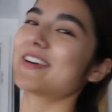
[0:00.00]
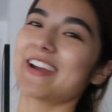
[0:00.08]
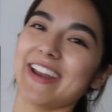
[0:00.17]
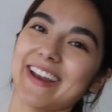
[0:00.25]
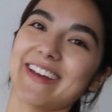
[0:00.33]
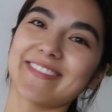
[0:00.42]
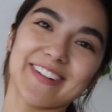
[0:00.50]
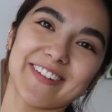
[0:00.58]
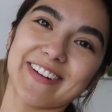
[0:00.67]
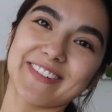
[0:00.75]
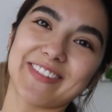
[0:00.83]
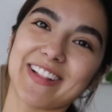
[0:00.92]
morning
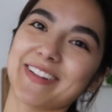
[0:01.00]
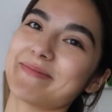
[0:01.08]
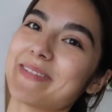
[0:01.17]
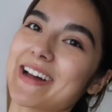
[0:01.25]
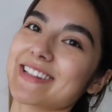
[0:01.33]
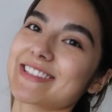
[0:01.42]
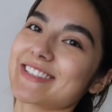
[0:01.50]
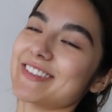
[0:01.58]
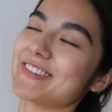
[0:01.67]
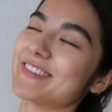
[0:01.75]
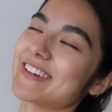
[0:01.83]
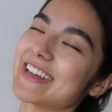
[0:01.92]
everyone, welcome back
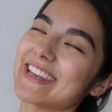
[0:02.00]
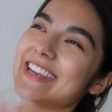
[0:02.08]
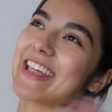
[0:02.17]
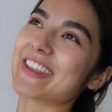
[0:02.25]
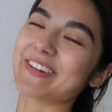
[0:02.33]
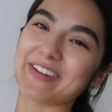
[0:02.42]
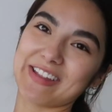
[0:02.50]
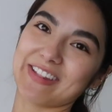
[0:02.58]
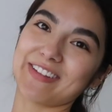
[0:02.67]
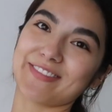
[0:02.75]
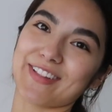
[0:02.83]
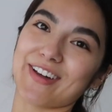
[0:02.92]
to another
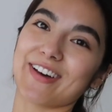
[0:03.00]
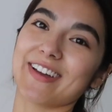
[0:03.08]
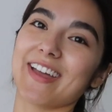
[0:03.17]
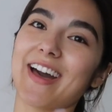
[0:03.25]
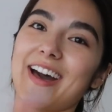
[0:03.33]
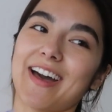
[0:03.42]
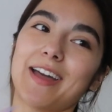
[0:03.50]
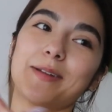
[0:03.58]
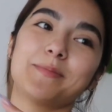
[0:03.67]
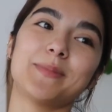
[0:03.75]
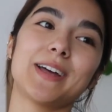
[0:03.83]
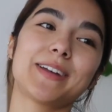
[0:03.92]
weekly vlog.
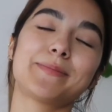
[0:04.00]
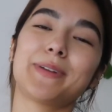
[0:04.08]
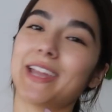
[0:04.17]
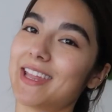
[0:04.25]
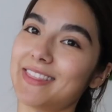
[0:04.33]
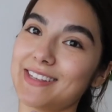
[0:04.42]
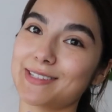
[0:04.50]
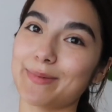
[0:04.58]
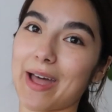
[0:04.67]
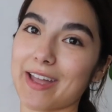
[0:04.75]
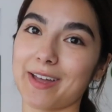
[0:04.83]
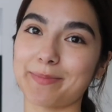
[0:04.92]
I'm picking these
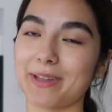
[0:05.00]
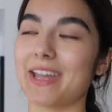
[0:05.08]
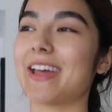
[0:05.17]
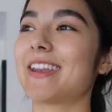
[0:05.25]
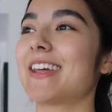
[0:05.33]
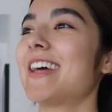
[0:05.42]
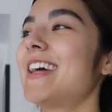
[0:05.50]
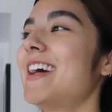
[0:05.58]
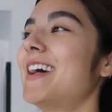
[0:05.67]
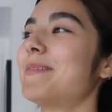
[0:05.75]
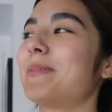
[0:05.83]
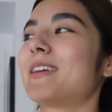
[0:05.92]
back up again
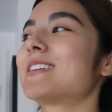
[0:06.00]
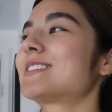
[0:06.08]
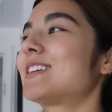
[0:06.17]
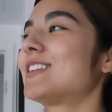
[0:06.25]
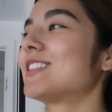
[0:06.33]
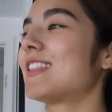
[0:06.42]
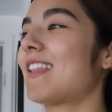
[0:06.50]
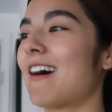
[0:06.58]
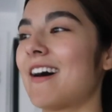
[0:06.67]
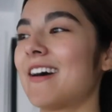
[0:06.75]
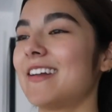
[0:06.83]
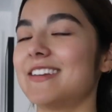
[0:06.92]
because a
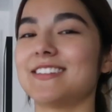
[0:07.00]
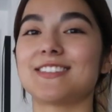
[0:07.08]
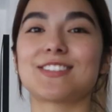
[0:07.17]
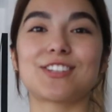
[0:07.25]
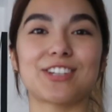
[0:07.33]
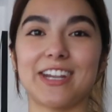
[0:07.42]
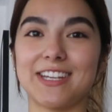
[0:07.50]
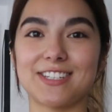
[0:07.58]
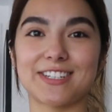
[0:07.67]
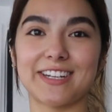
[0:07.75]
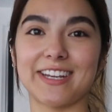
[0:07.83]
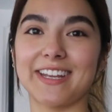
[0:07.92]
lot is
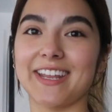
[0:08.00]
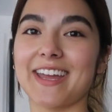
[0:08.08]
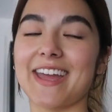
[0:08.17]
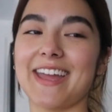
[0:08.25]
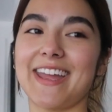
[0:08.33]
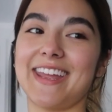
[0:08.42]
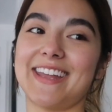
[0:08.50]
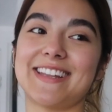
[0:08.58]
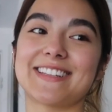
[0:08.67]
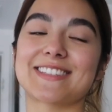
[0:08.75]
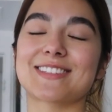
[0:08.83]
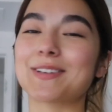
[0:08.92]
changing
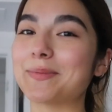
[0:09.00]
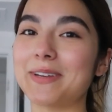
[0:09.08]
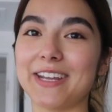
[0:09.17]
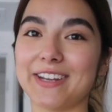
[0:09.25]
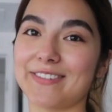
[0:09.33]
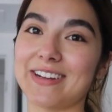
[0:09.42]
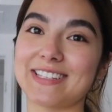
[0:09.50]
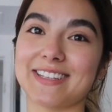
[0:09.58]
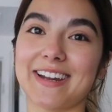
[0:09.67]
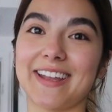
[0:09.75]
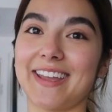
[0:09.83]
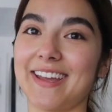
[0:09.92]
in so many good ways
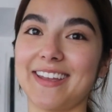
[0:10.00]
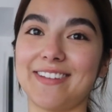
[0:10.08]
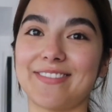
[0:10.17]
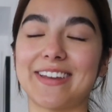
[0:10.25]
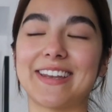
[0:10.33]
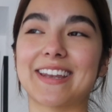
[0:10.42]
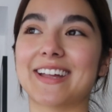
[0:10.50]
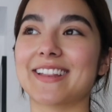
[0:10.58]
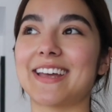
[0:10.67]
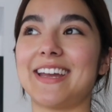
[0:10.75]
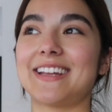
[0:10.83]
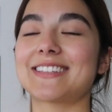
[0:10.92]
that I can't even
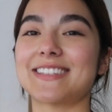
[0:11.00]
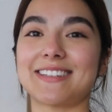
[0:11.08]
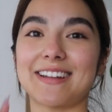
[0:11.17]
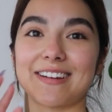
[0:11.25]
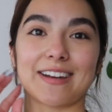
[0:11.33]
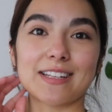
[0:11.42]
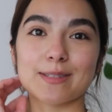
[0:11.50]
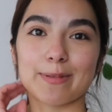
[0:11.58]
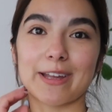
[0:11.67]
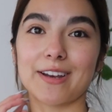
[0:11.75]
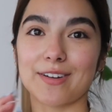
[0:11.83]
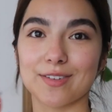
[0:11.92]
like sit down and
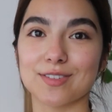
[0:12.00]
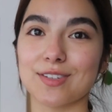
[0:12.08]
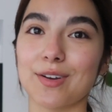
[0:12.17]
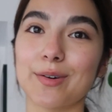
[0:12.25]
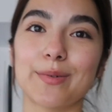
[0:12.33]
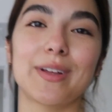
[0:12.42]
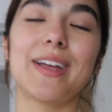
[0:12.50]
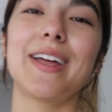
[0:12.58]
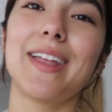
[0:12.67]
explain also.